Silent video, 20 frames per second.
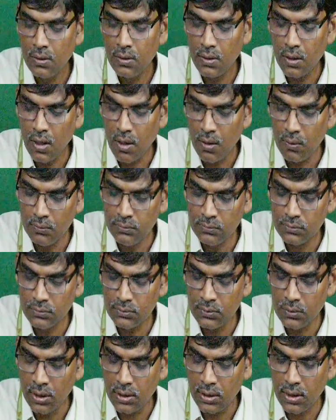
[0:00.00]
Now
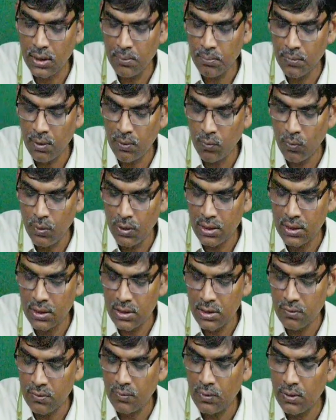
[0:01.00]
the terminal
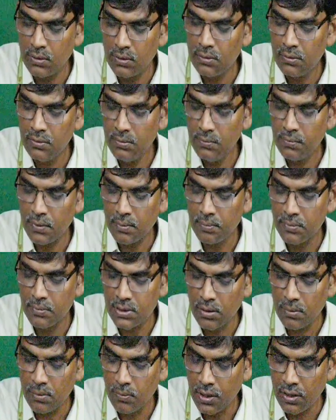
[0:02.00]
voltage equal to, from
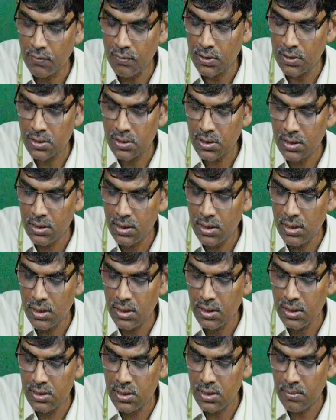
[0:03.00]
this above equation,
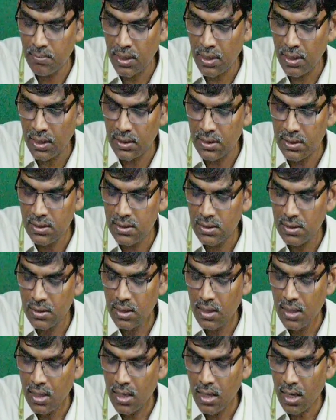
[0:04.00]
EZ minus
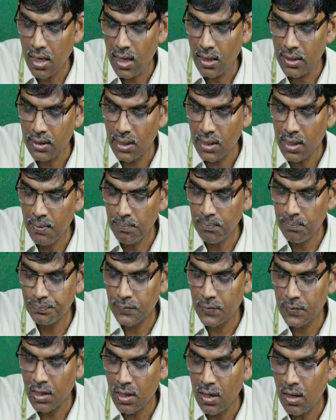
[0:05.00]
IA
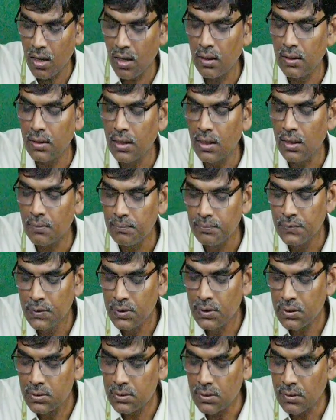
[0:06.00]
RA.
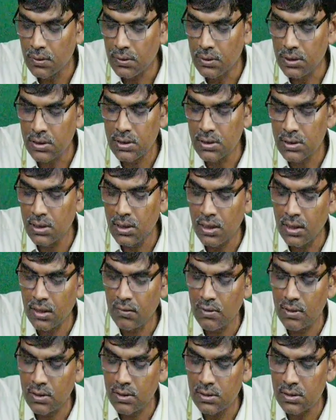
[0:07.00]
So this is the
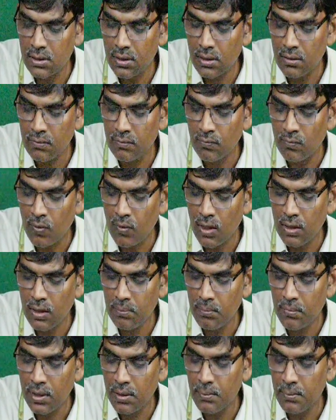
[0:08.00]
equation
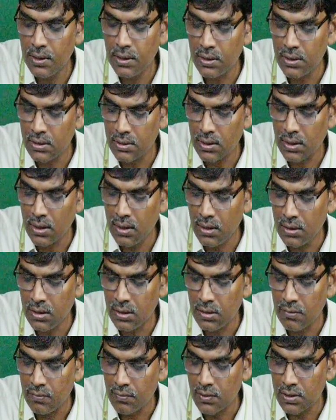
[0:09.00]
1, maybe it is the
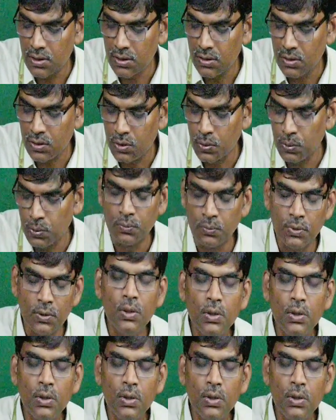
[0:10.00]
equation 2.